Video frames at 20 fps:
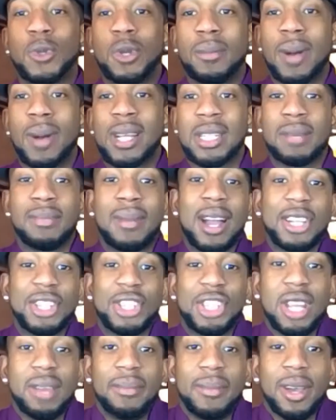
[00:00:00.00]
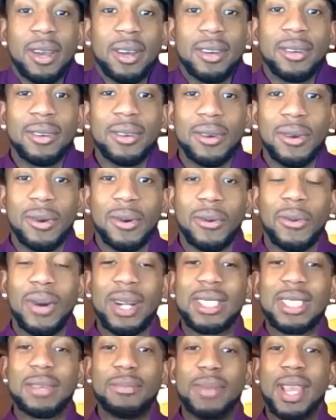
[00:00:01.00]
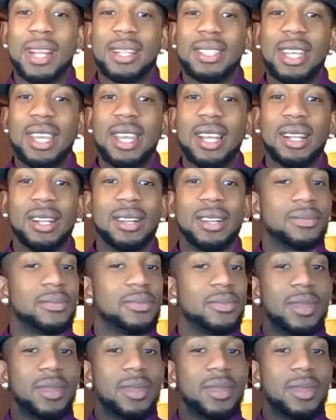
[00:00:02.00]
they must shame you. What's the big deal?